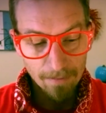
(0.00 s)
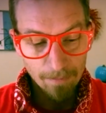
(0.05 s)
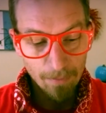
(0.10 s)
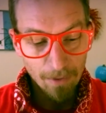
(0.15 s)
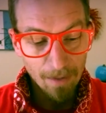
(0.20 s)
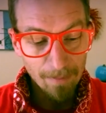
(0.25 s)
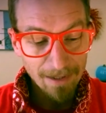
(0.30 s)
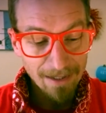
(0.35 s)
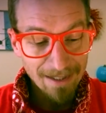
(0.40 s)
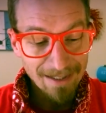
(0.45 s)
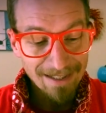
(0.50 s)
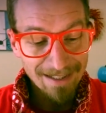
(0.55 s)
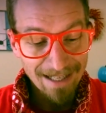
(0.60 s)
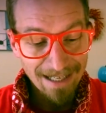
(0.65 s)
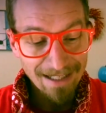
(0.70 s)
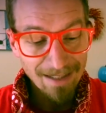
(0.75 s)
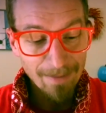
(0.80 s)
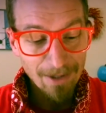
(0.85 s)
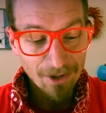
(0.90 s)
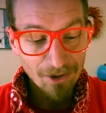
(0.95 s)
probably doesn't
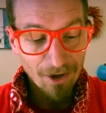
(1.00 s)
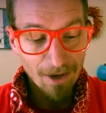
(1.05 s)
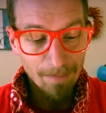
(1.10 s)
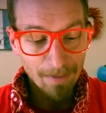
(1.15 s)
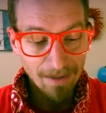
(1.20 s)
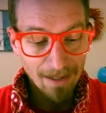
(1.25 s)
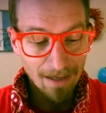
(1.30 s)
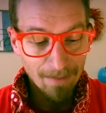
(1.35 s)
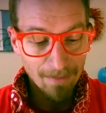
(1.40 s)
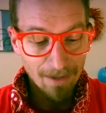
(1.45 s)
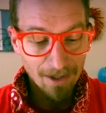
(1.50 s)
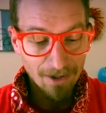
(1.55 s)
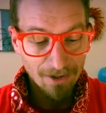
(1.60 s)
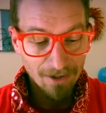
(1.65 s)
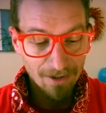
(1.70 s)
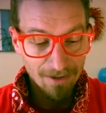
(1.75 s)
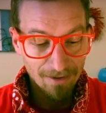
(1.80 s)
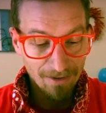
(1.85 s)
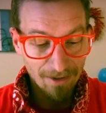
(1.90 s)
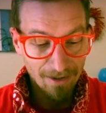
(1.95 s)
like to be sharpened that
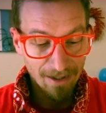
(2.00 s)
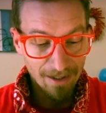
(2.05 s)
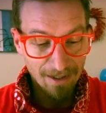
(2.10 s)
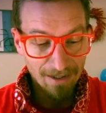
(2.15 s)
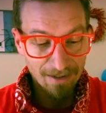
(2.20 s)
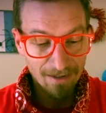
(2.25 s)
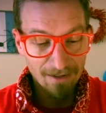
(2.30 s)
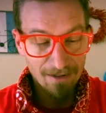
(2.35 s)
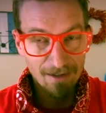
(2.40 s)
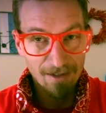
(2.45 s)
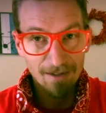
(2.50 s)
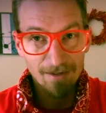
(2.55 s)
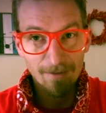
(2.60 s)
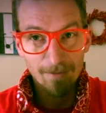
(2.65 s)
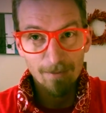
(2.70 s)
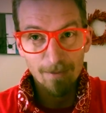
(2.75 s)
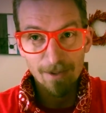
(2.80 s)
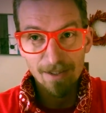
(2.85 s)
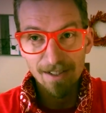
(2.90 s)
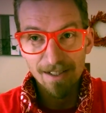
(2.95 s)
much. Look at it. Oh,
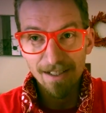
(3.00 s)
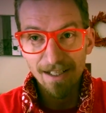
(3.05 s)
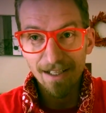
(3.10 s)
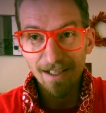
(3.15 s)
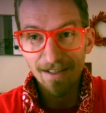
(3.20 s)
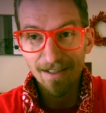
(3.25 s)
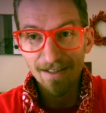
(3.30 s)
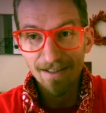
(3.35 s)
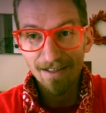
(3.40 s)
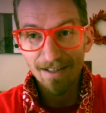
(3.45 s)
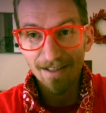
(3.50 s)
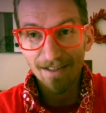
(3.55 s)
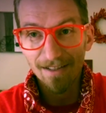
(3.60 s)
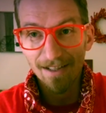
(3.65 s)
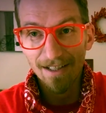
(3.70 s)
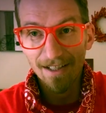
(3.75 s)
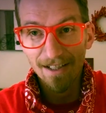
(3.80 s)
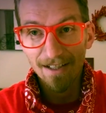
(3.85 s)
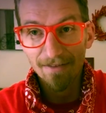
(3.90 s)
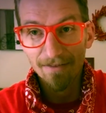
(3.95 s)
we're skinning this thing
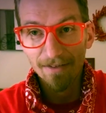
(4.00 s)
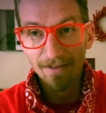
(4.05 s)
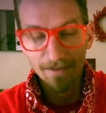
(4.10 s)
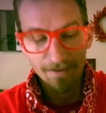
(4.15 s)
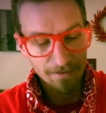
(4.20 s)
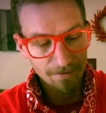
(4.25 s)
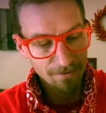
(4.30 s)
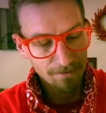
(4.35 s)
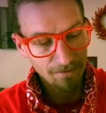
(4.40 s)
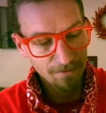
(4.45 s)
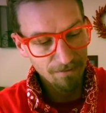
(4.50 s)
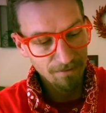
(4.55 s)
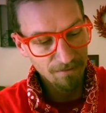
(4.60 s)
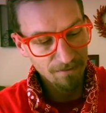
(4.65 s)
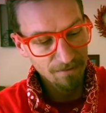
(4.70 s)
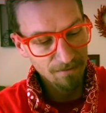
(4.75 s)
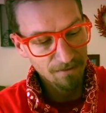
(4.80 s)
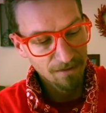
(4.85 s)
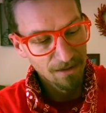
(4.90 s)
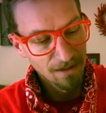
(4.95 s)
alive.
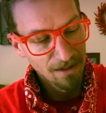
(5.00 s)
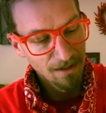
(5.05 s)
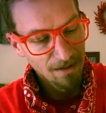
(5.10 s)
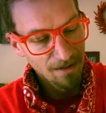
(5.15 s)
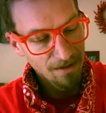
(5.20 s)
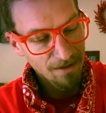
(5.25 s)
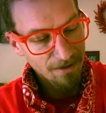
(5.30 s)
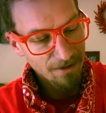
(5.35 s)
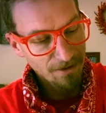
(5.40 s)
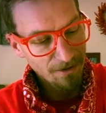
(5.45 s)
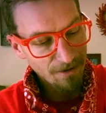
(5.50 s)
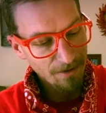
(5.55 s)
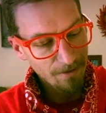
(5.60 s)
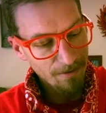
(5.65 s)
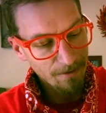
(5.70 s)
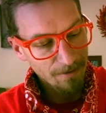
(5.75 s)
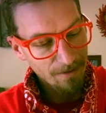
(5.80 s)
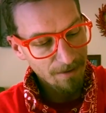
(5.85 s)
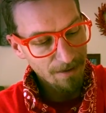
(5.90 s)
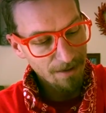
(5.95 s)

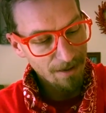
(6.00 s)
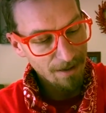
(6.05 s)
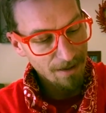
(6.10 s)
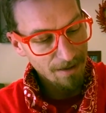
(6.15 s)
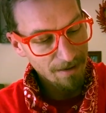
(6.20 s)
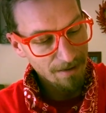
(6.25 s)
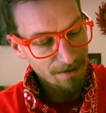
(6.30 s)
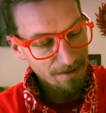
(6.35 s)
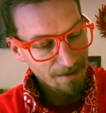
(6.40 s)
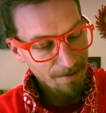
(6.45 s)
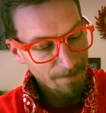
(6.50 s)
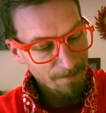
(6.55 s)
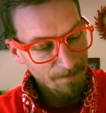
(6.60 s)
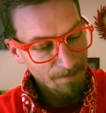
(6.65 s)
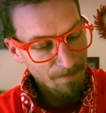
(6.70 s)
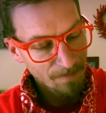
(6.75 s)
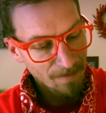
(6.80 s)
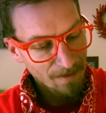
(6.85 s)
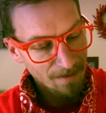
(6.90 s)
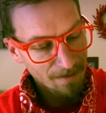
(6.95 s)
Judas.
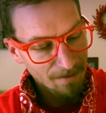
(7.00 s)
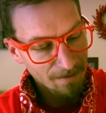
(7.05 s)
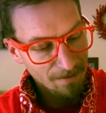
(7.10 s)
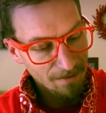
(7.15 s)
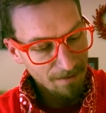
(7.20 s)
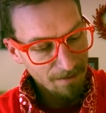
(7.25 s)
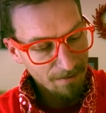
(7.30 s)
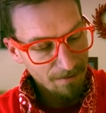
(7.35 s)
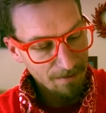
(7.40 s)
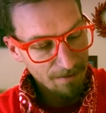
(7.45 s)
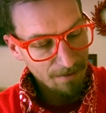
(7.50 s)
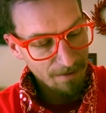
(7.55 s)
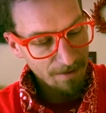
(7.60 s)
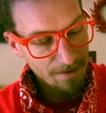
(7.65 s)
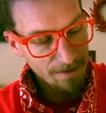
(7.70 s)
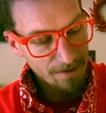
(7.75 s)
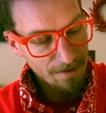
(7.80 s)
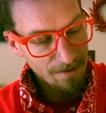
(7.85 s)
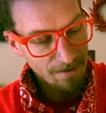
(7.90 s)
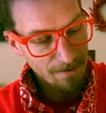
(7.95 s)
Oh,
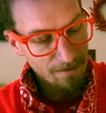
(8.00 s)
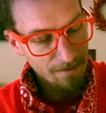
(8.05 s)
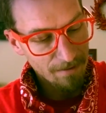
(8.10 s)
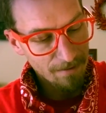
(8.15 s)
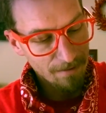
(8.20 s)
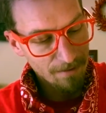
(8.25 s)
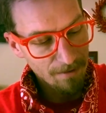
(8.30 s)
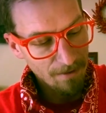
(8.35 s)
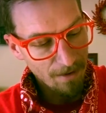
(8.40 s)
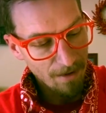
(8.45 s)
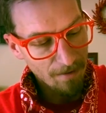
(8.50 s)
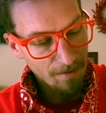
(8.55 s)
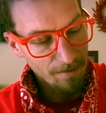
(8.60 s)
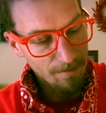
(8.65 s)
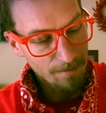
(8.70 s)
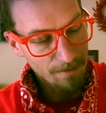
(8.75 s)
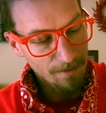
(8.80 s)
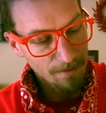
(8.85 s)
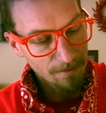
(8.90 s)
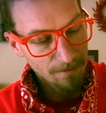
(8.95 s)
this is
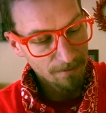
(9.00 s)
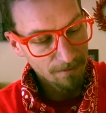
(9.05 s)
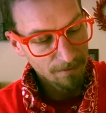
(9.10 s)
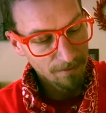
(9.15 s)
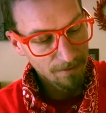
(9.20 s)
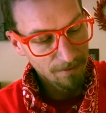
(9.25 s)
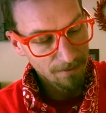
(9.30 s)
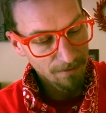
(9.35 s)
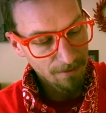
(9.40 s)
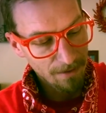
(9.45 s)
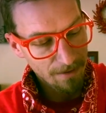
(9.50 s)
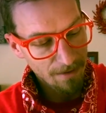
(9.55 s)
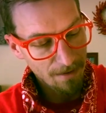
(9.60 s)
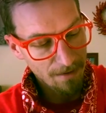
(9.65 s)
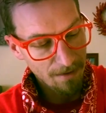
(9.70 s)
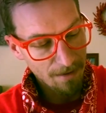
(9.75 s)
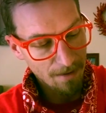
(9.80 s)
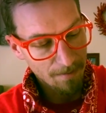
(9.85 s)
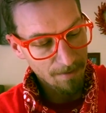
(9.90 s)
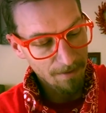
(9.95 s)
terrible. This
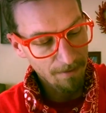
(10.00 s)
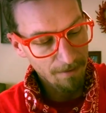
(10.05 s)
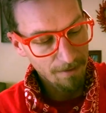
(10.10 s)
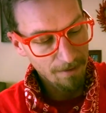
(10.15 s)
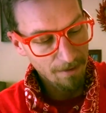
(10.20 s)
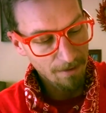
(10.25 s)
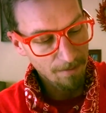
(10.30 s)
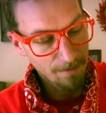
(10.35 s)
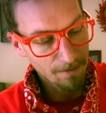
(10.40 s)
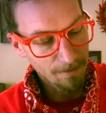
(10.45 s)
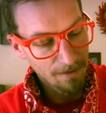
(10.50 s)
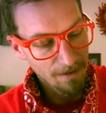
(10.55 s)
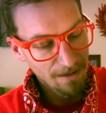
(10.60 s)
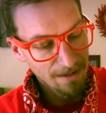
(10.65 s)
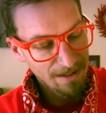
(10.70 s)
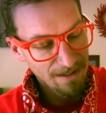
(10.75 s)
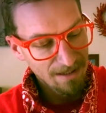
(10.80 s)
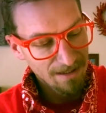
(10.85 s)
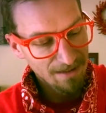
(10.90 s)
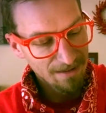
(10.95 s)
is absolutely terrible.
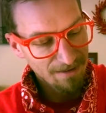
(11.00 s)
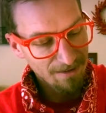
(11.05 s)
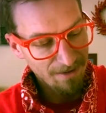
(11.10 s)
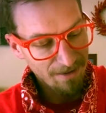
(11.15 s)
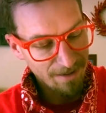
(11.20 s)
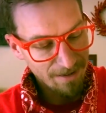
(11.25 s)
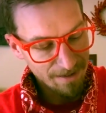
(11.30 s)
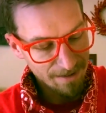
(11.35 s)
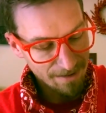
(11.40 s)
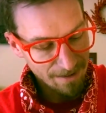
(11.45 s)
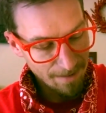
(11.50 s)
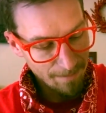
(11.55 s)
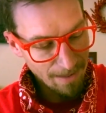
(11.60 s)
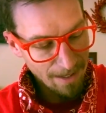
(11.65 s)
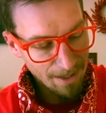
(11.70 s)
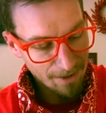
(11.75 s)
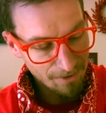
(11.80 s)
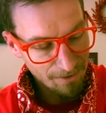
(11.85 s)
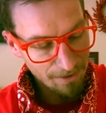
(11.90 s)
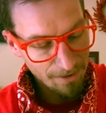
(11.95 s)
Look at this. I'm
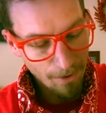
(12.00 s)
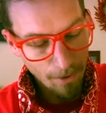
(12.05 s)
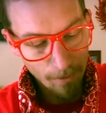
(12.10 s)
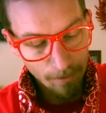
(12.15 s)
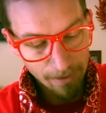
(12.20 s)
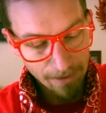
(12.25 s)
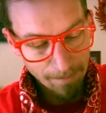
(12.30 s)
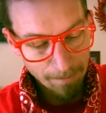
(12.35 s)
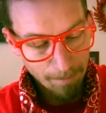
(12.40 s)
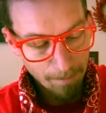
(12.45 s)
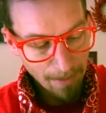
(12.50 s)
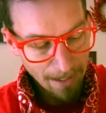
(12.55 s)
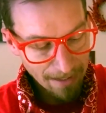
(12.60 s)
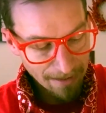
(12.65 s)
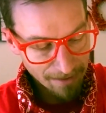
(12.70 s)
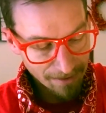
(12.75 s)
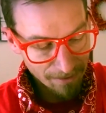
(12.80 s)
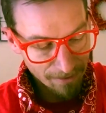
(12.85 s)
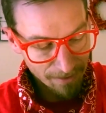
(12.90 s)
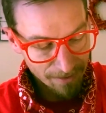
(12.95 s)
actually holding
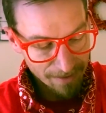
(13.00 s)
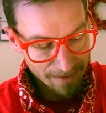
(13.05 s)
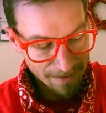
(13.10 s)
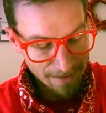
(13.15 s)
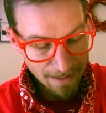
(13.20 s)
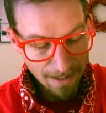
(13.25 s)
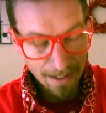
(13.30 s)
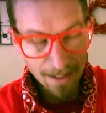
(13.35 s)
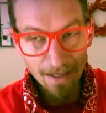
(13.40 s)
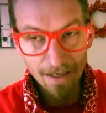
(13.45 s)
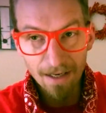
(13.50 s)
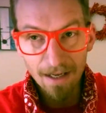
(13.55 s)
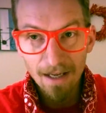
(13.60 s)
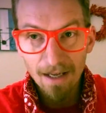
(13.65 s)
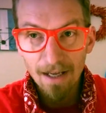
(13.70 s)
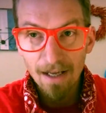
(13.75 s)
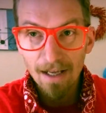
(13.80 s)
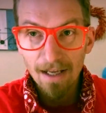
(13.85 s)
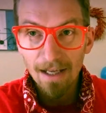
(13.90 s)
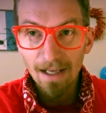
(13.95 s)
pencil skin
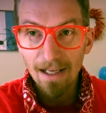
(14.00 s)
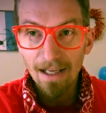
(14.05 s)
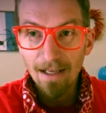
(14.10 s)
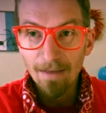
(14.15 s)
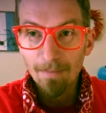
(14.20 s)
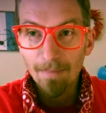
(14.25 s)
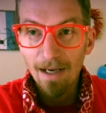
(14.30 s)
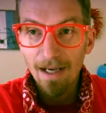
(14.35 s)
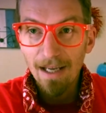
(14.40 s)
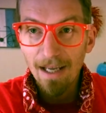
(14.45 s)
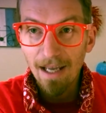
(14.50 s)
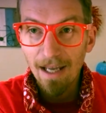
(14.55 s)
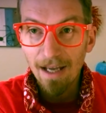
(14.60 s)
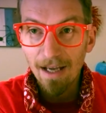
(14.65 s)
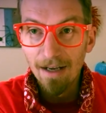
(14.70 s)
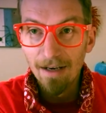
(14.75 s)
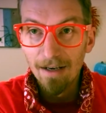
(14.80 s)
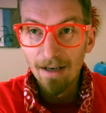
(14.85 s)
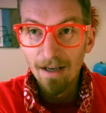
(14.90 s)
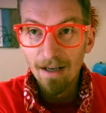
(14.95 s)
in my
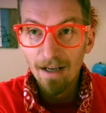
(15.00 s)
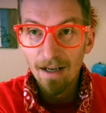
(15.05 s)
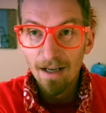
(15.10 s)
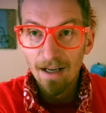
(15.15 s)
hand.